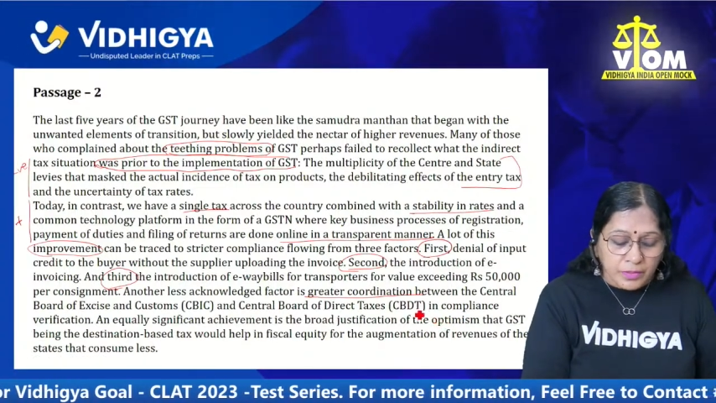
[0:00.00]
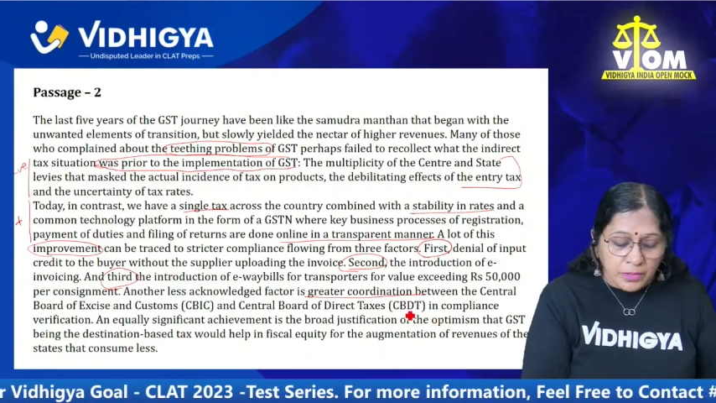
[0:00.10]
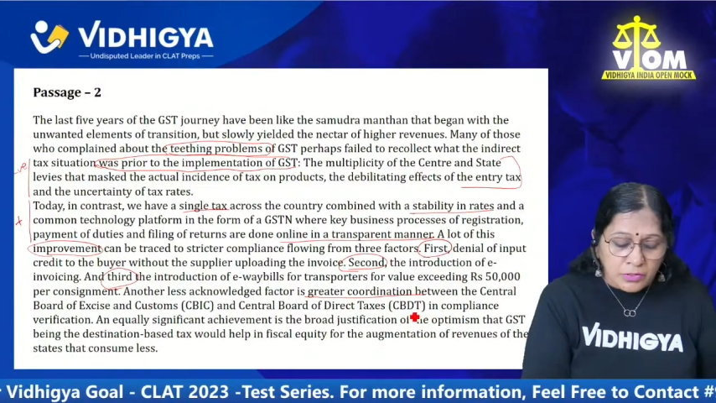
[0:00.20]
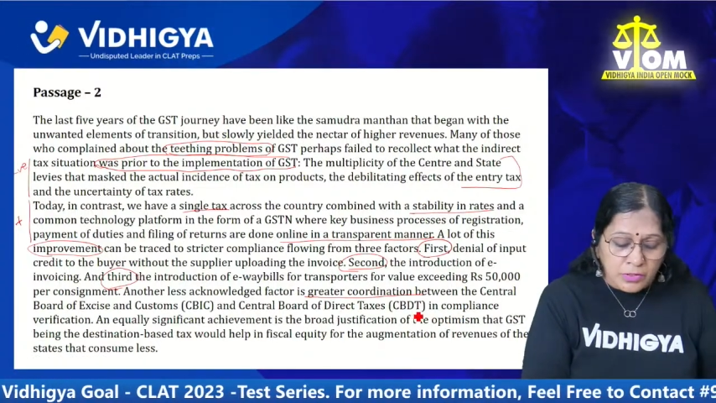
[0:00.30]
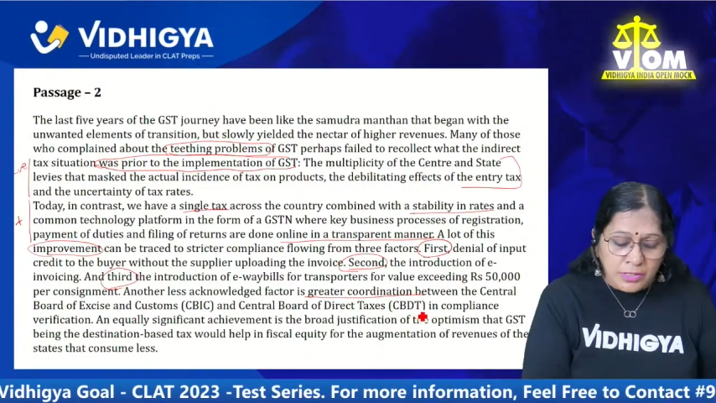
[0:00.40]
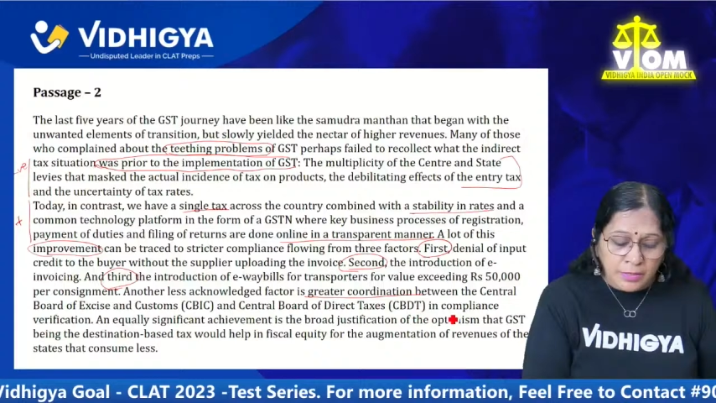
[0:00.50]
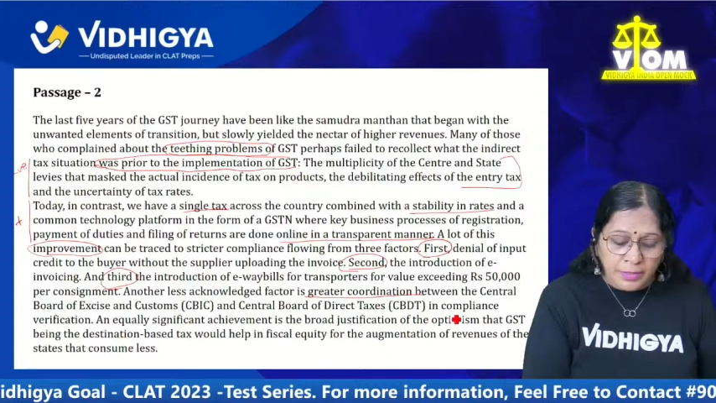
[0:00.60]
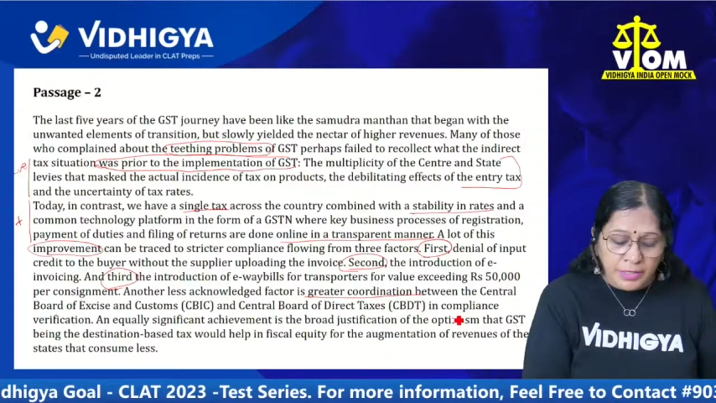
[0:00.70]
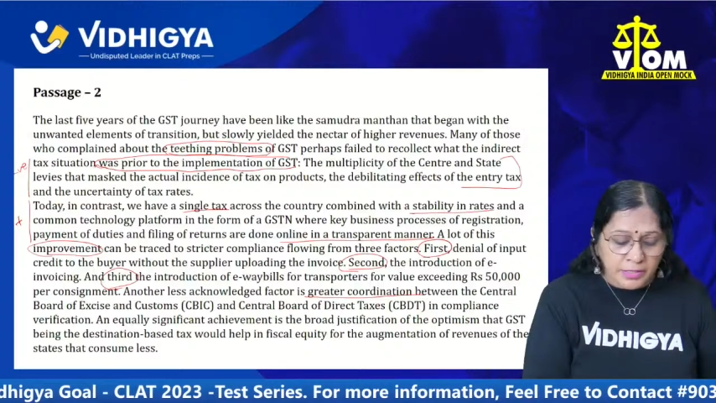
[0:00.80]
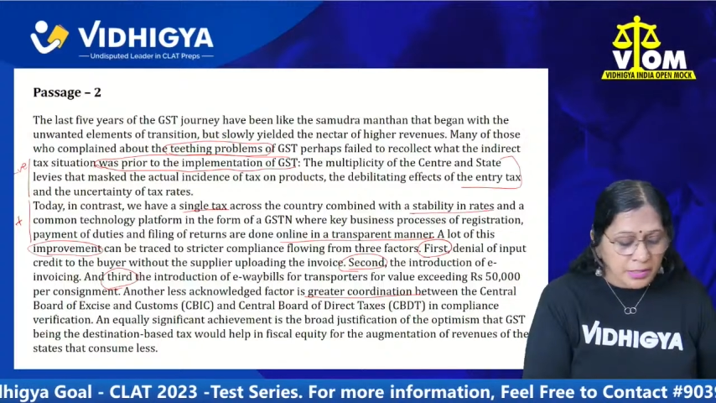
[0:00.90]
So
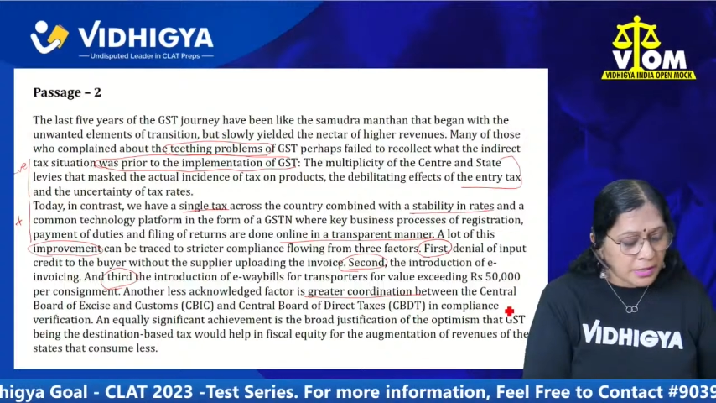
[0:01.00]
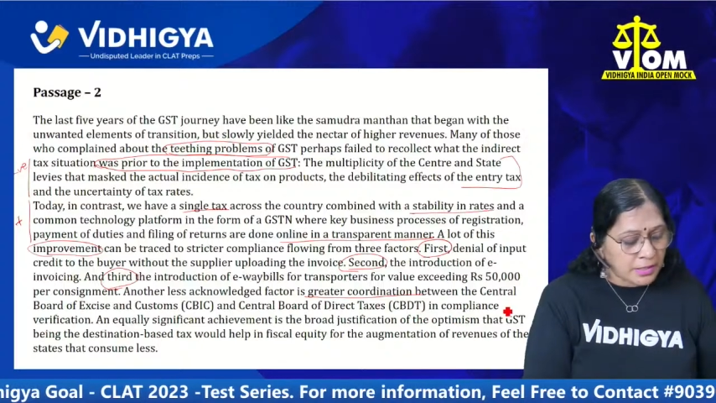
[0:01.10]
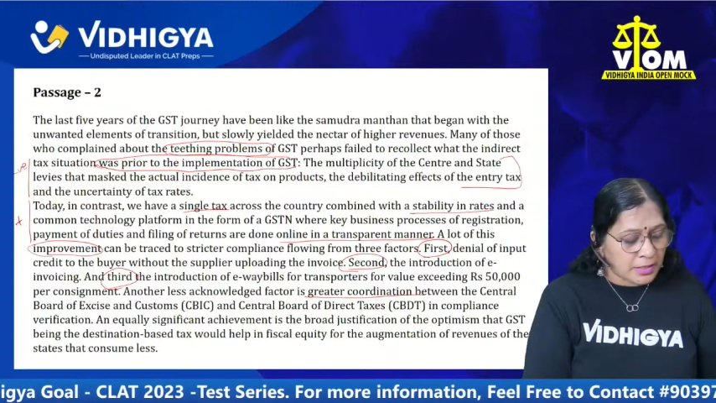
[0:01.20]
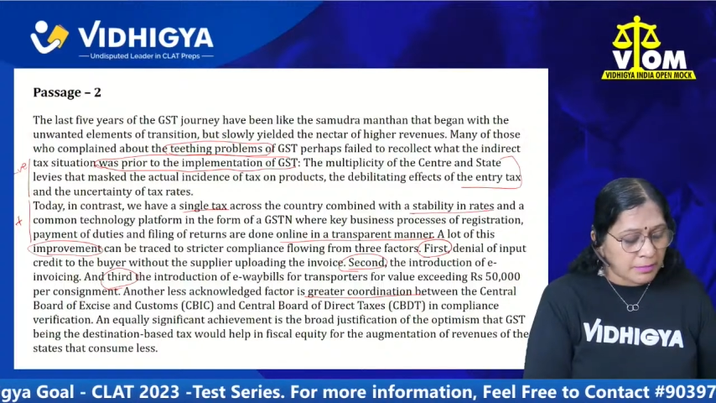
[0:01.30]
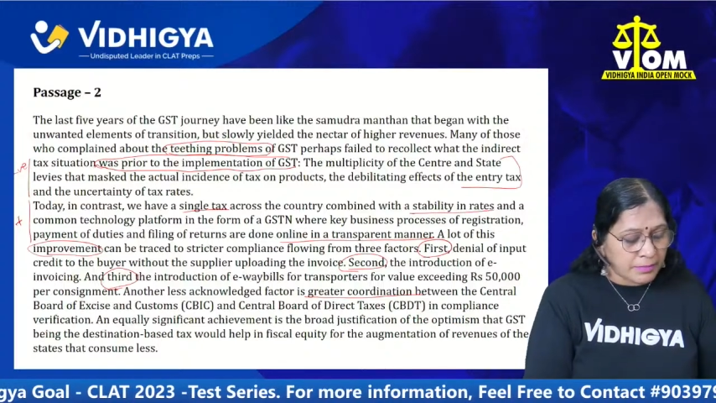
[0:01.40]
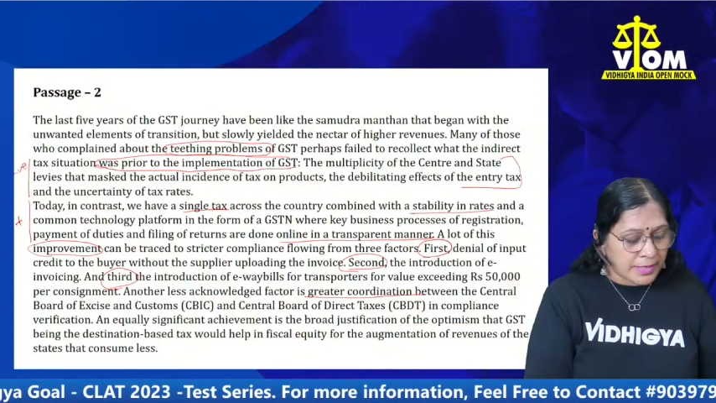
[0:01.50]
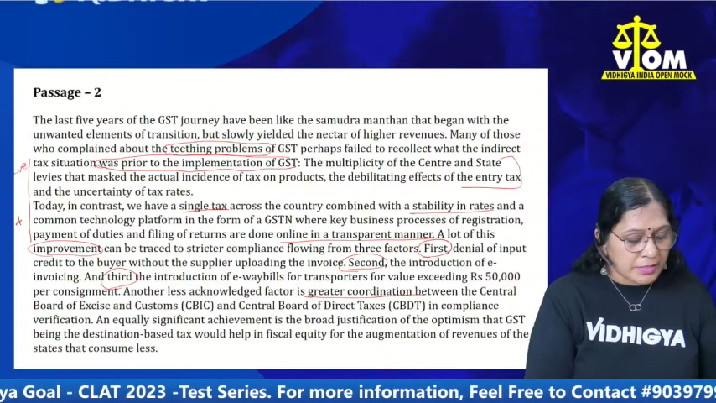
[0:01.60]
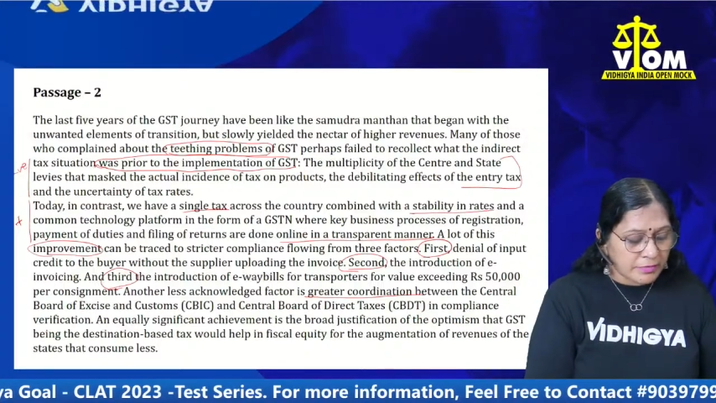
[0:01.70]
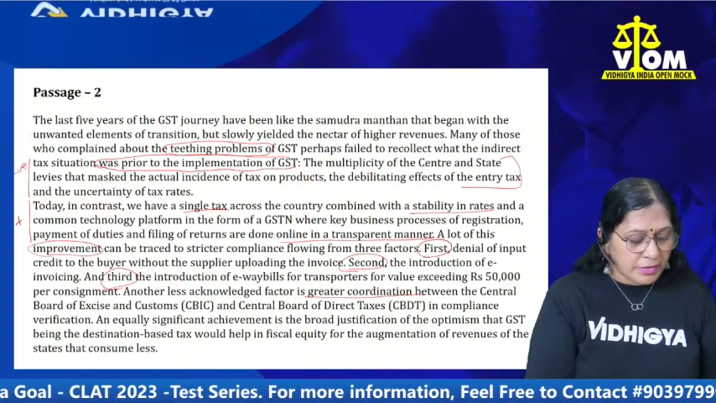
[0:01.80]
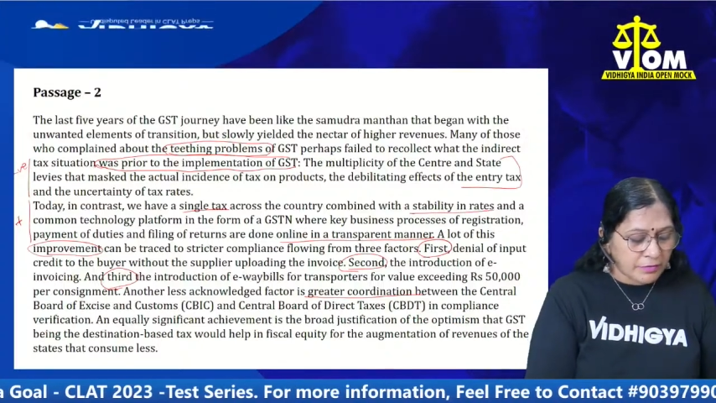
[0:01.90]
CBDT in
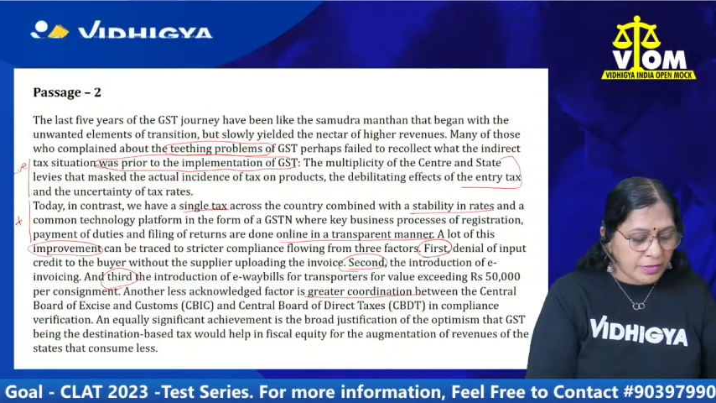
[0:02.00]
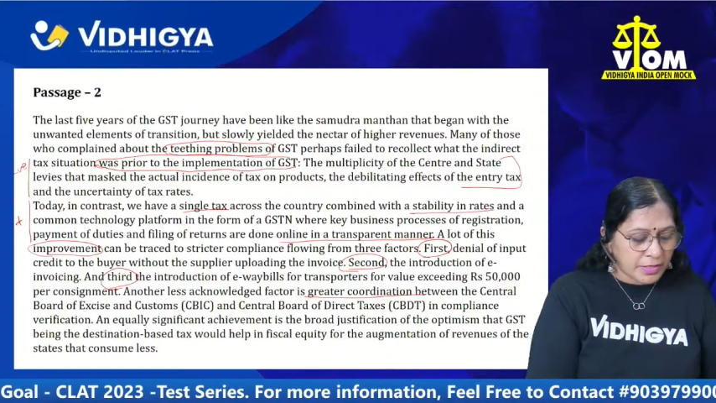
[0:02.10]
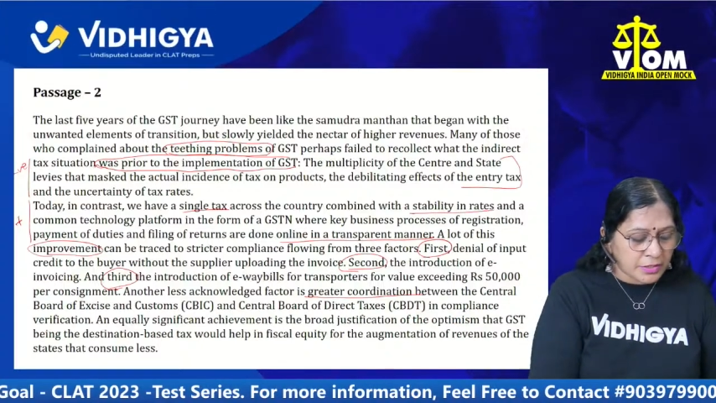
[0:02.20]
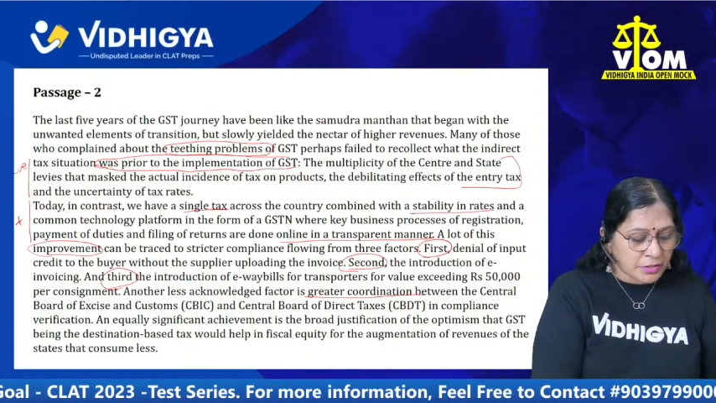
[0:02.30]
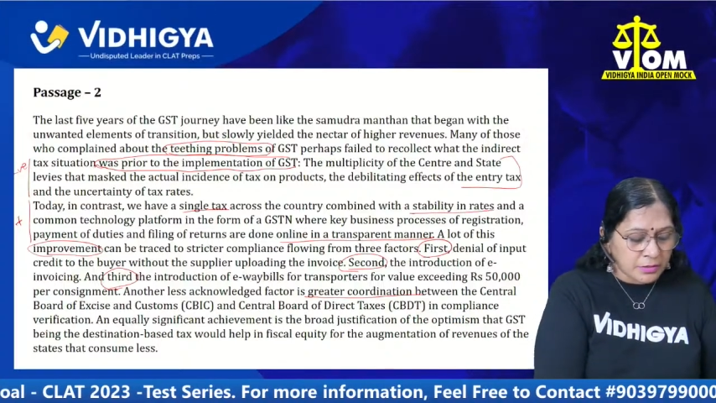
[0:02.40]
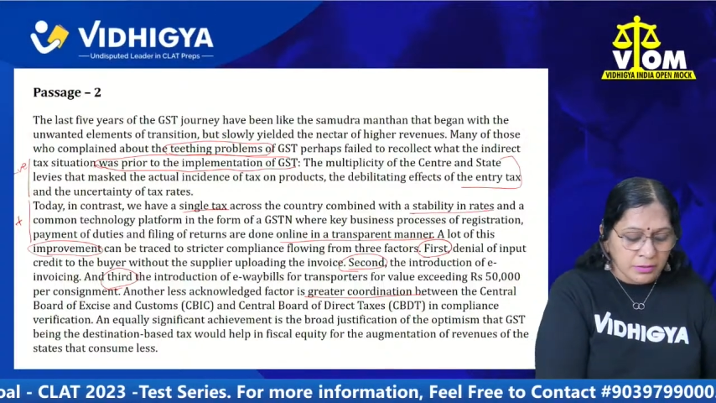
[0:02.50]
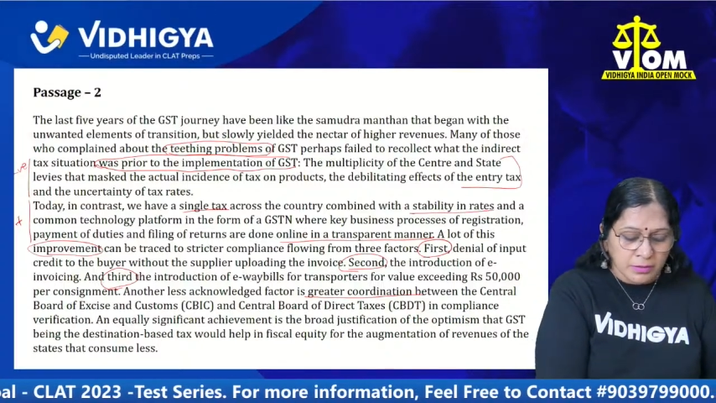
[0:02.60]
compliance verification.